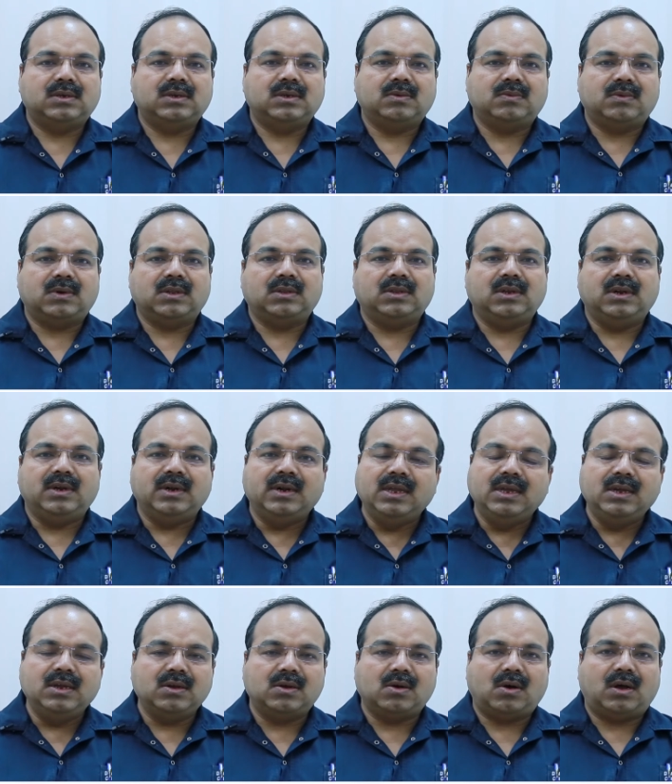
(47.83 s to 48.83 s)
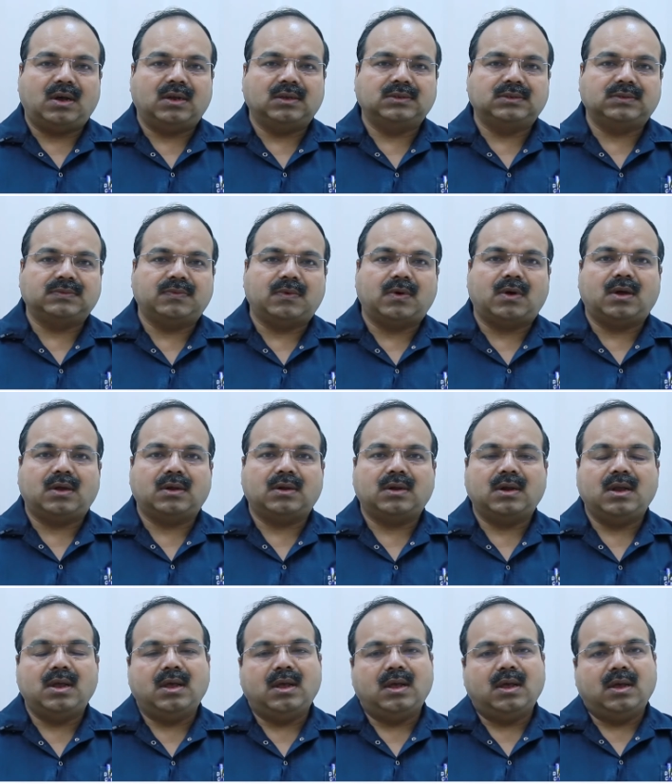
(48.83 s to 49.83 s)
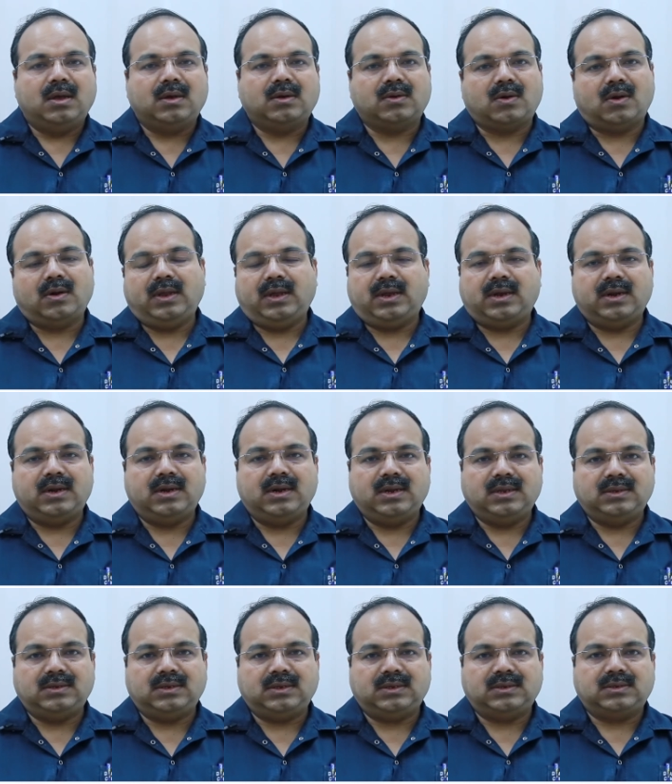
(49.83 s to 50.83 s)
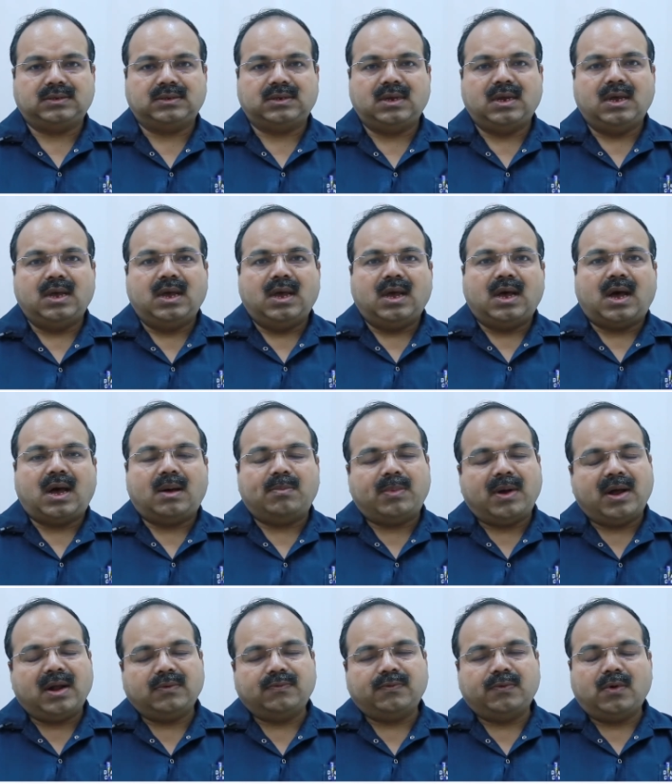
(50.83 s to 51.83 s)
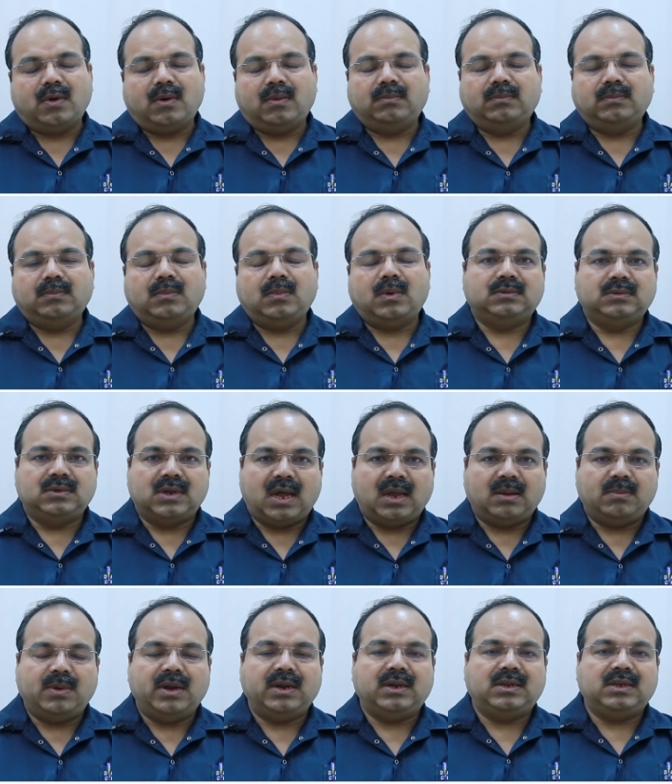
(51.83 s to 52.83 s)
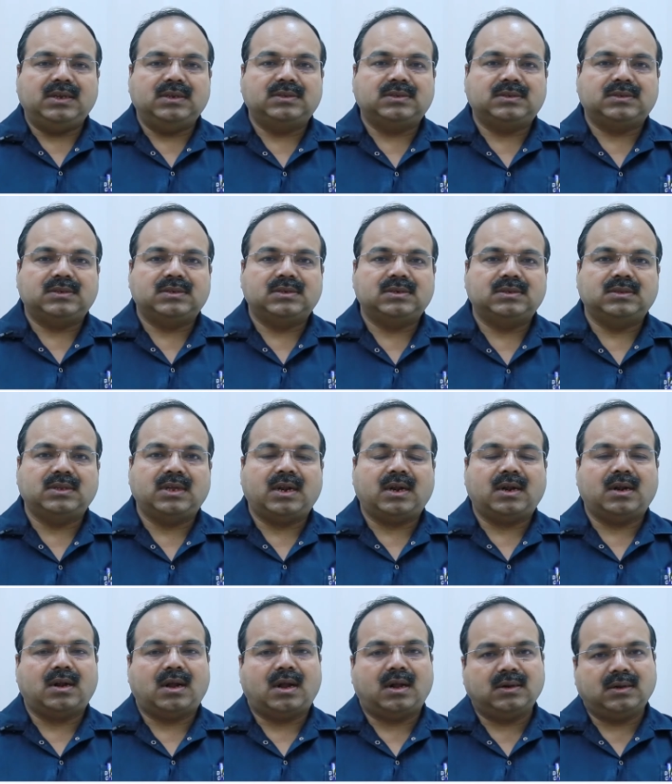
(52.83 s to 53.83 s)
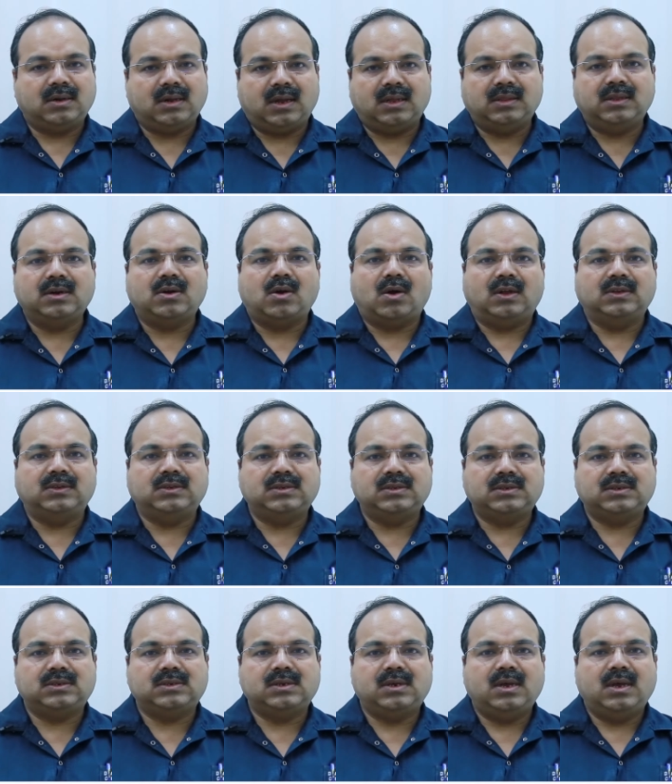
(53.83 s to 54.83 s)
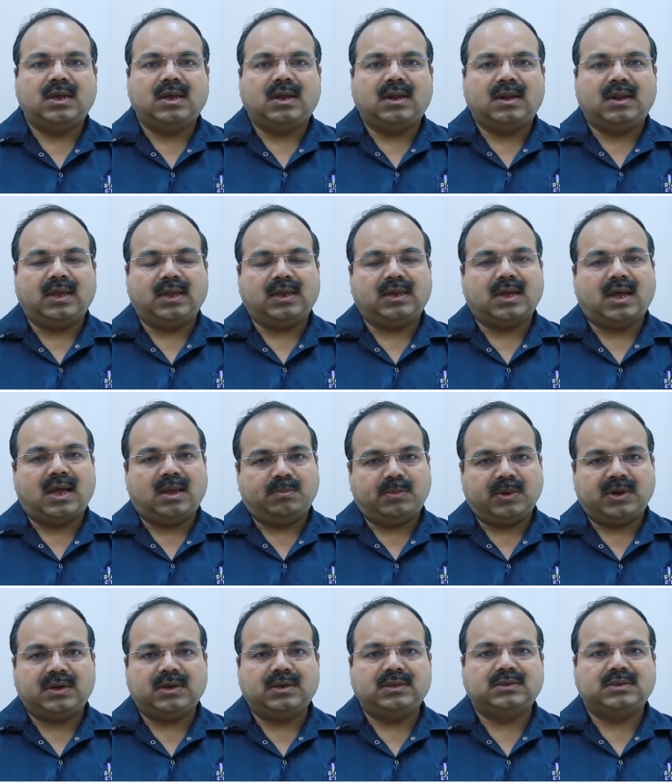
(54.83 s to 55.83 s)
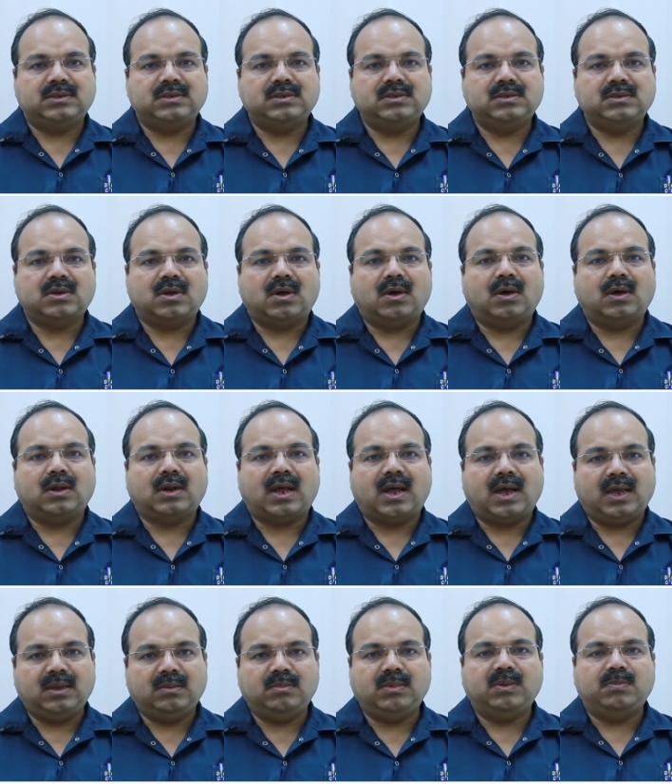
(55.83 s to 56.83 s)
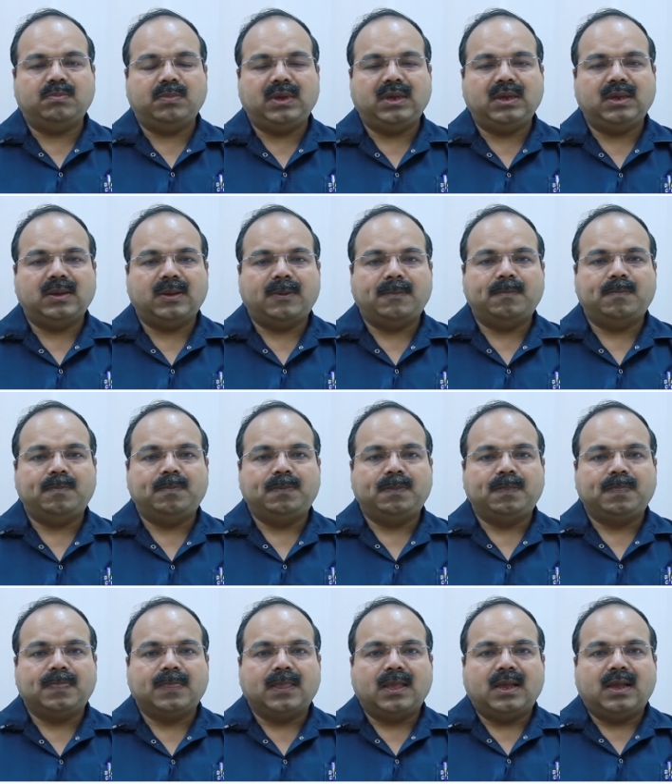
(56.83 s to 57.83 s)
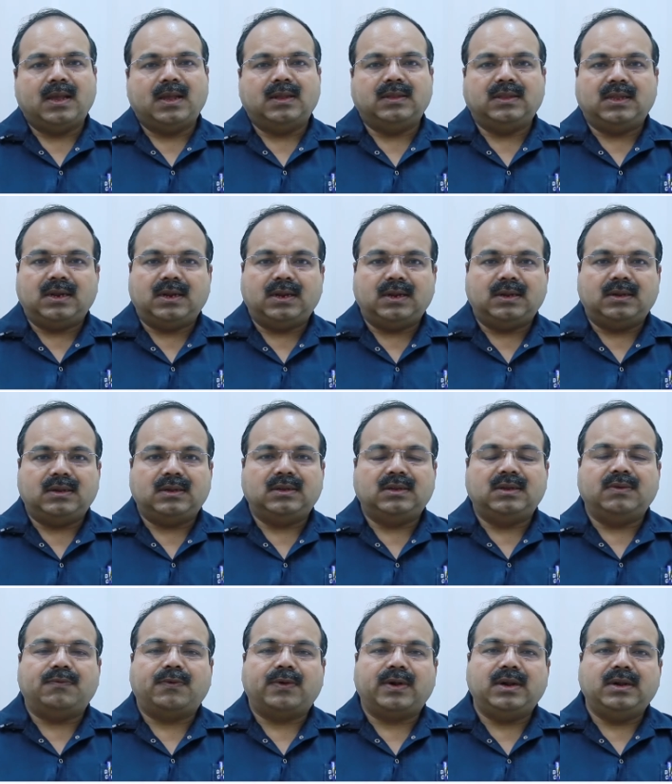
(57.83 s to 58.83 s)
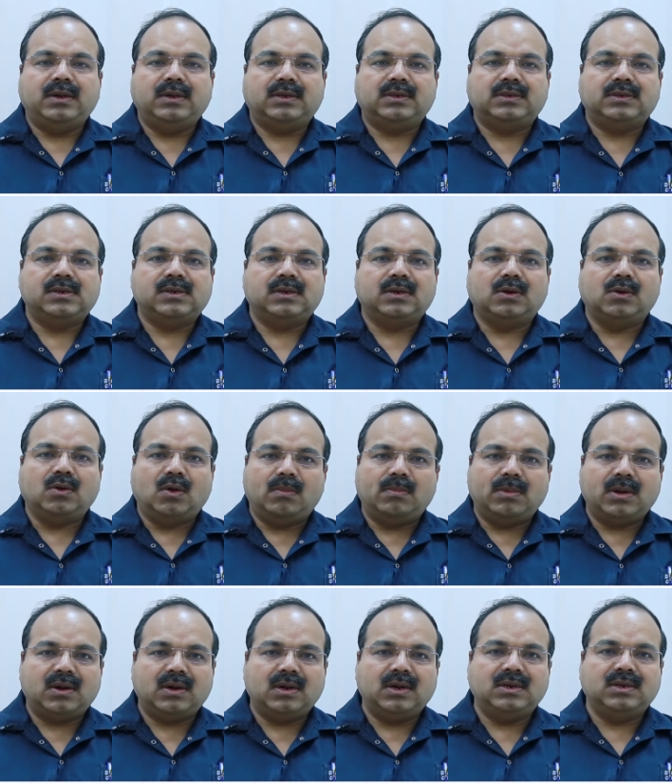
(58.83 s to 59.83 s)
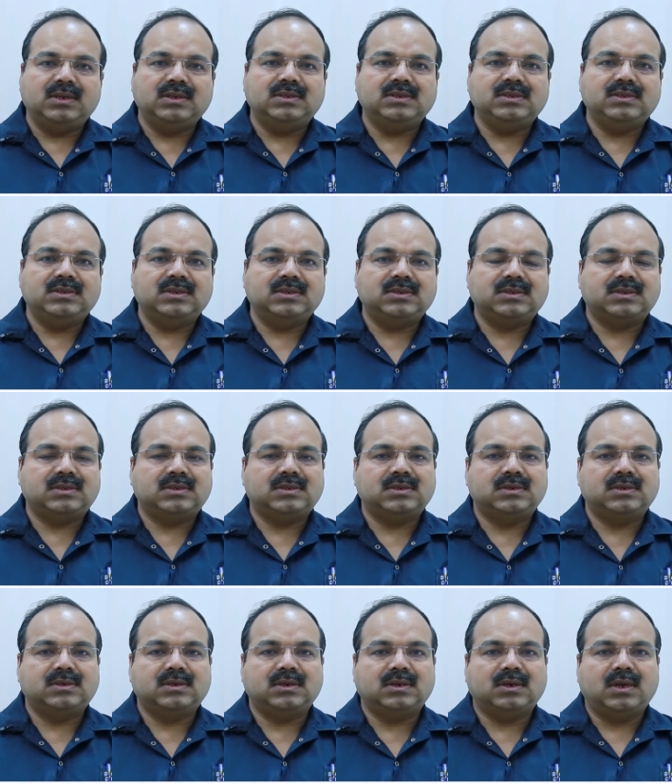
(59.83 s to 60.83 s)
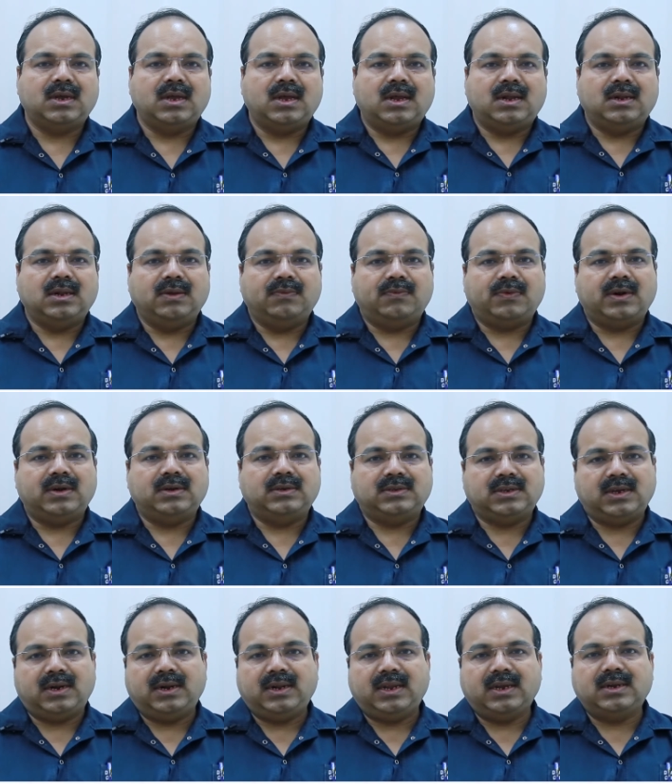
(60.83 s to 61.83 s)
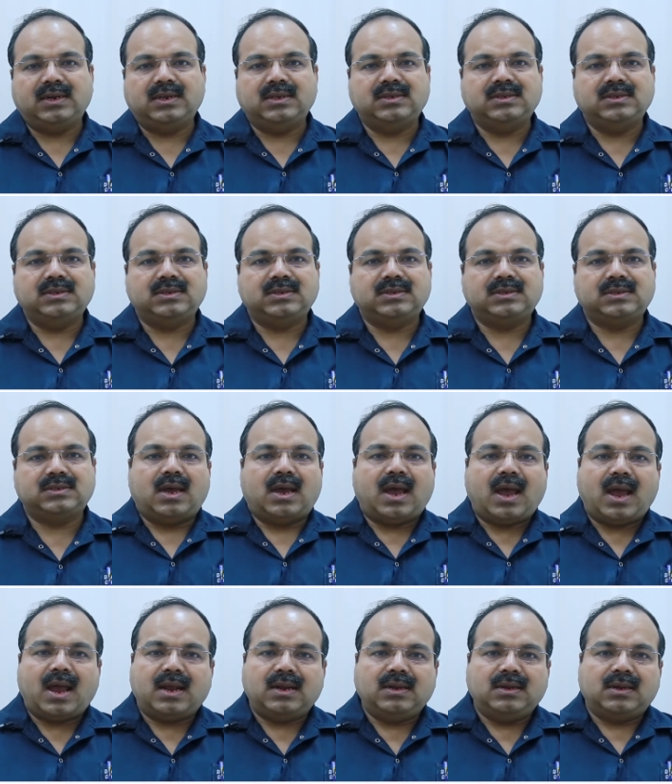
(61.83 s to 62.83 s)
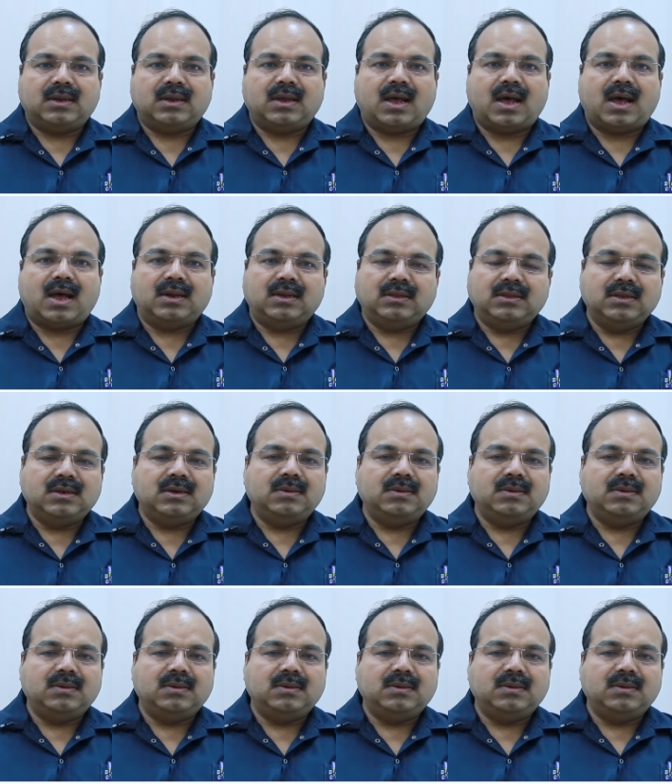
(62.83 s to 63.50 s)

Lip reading: one of the leading cause for chronic kidney disease. Apart from diabetes, there are other causes like hypertension or high BP, then different glomerular diseases, different genetic diseases, and another